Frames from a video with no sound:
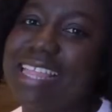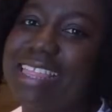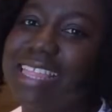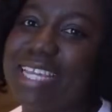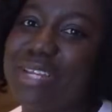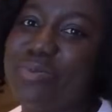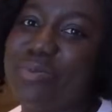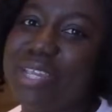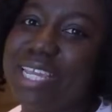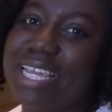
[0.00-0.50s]

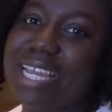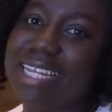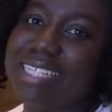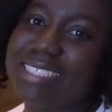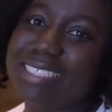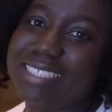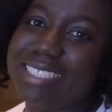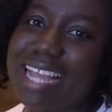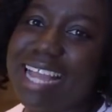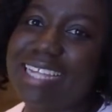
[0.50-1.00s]
then we can
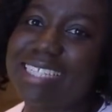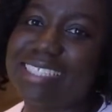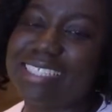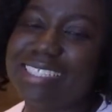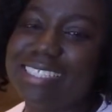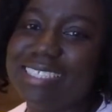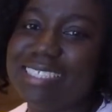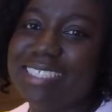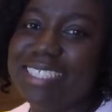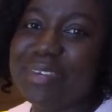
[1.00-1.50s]
start.
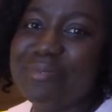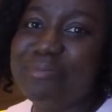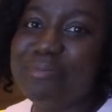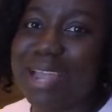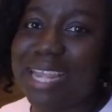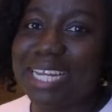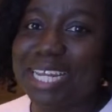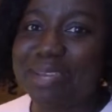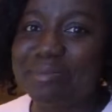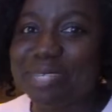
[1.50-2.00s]

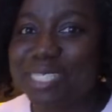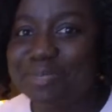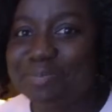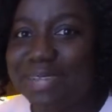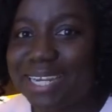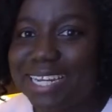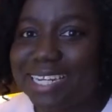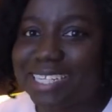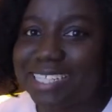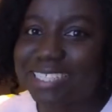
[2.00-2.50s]
My name is
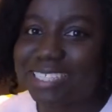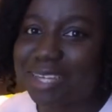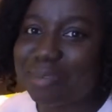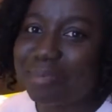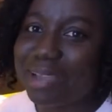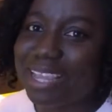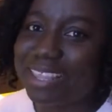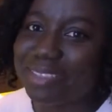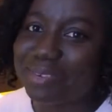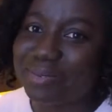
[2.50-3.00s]
Benedicta,
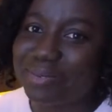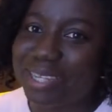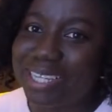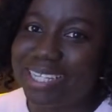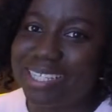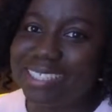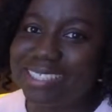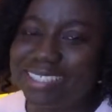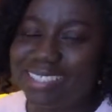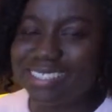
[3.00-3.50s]
by the way.
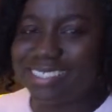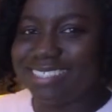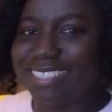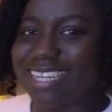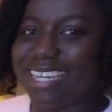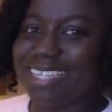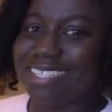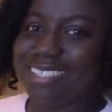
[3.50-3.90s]
Yeah.